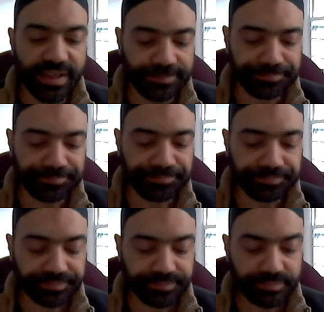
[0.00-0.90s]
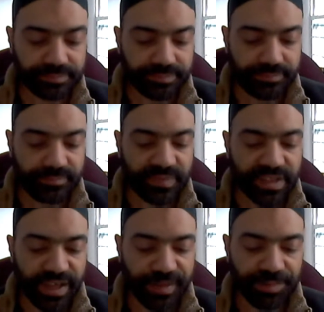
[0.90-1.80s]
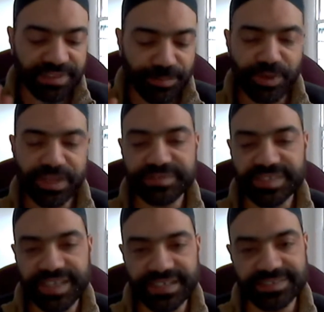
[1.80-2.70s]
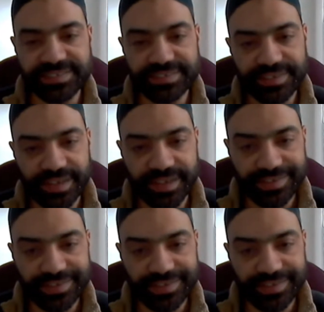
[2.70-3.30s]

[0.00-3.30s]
But the point of today's